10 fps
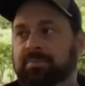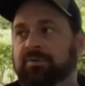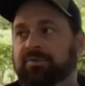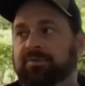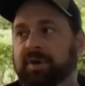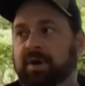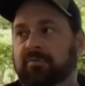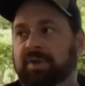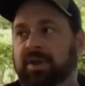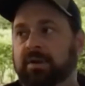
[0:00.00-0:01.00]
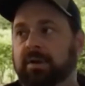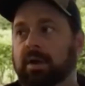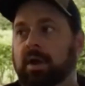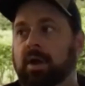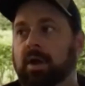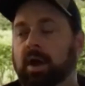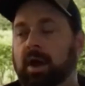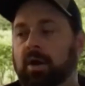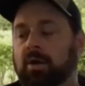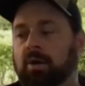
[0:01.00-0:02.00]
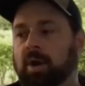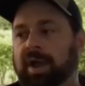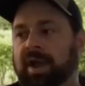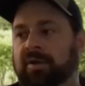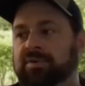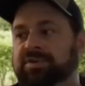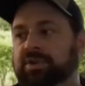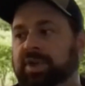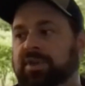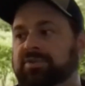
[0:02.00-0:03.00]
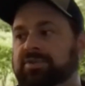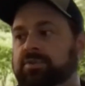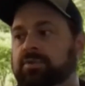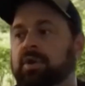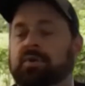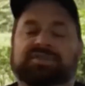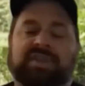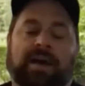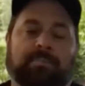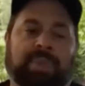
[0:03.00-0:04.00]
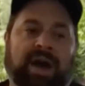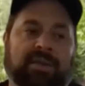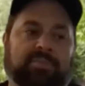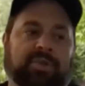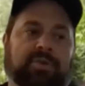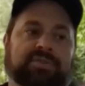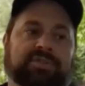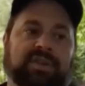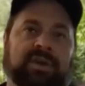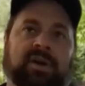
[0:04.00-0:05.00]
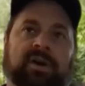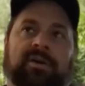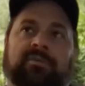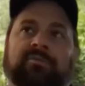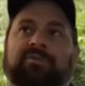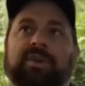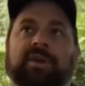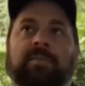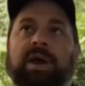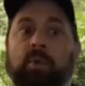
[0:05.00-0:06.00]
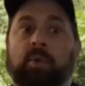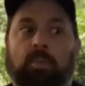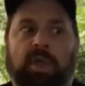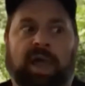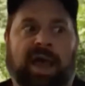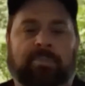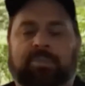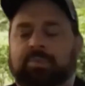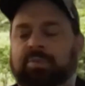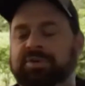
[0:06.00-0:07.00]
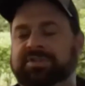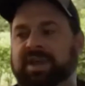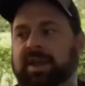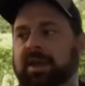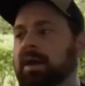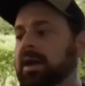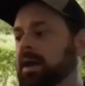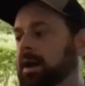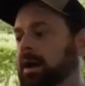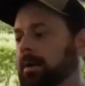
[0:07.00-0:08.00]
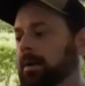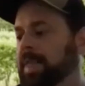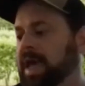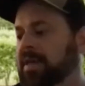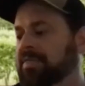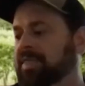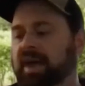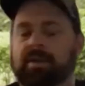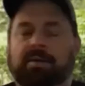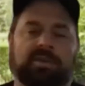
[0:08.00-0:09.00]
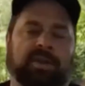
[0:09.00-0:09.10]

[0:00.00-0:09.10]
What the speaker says: of vendor and I was looking to stop bot abuse via my mobile app per se, and then